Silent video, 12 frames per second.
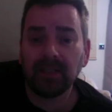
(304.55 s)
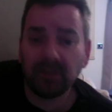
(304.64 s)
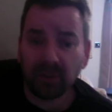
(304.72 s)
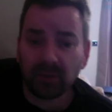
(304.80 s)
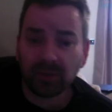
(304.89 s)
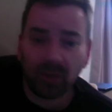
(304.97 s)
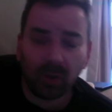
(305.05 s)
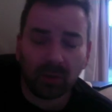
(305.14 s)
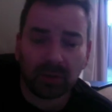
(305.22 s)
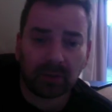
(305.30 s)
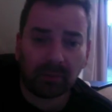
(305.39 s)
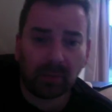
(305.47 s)
does not
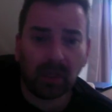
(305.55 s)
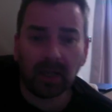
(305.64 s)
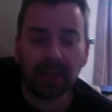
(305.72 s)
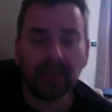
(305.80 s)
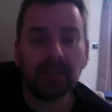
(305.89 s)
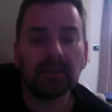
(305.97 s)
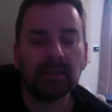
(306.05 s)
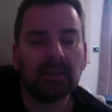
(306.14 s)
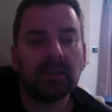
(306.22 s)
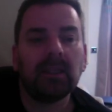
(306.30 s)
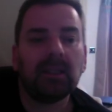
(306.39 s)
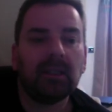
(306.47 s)
supply
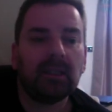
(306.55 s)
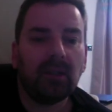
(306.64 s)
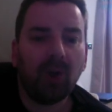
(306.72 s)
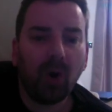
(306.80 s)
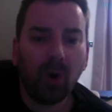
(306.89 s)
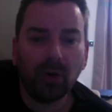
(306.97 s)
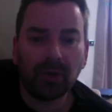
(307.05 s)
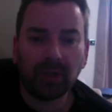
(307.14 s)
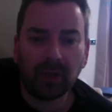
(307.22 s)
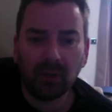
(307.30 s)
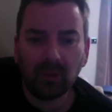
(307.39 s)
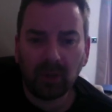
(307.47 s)

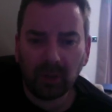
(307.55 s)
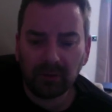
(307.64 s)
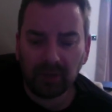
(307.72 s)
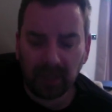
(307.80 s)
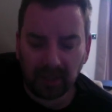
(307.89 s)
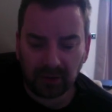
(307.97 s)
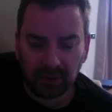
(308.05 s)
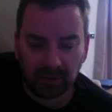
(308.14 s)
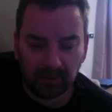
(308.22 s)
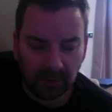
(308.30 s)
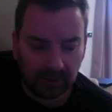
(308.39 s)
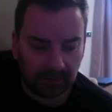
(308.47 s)
audio over
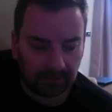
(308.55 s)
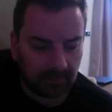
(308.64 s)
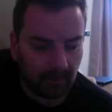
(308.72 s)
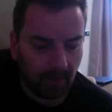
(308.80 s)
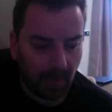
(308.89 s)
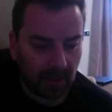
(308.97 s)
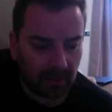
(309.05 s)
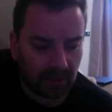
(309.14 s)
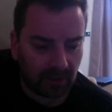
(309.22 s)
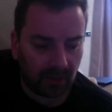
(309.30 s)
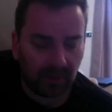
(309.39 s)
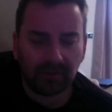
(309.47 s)
HDMI.
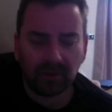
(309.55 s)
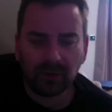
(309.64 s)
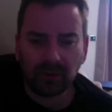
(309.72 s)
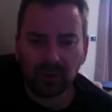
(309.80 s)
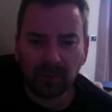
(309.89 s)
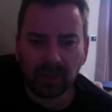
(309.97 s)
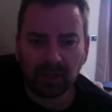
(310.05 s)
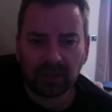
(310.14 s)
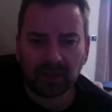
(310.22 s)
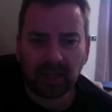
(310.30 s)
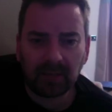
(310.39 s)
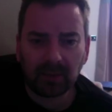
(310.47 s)
So if you do manage
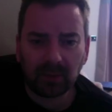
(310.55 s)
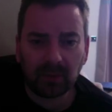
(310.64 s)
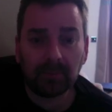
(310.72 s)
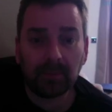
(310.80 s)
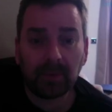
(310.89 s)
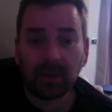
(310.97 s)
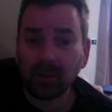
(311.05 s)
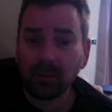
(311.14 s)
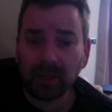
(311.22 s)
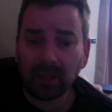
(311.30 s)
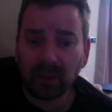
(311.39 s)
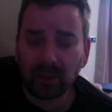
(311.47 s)
to capture one, there'll
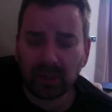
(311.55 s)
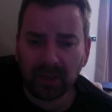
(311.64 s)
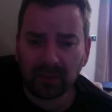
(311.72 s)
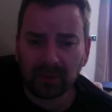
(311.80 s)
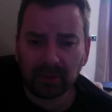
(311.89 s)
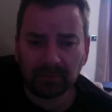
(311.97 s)
be no sound.